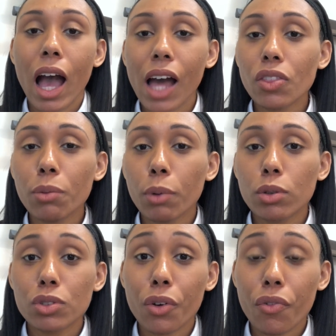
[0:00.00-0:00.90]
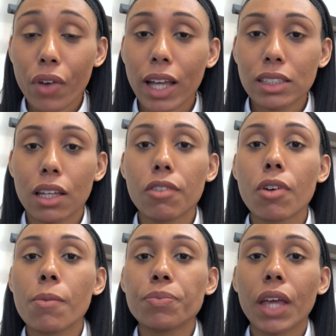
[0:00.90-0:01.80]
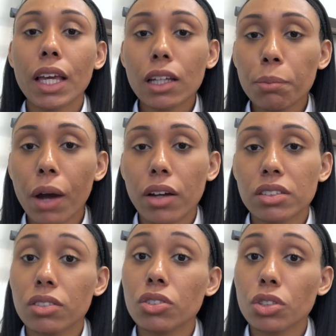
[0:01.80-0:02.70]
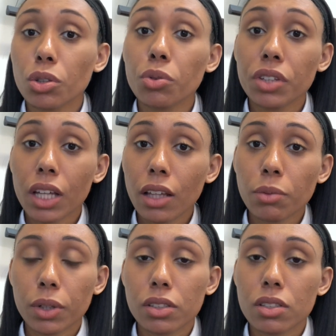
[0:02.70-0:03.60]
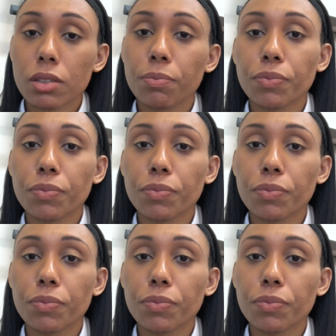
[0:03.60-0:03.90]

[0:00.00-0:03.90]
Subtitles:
and the most effective in comparison to the other ones.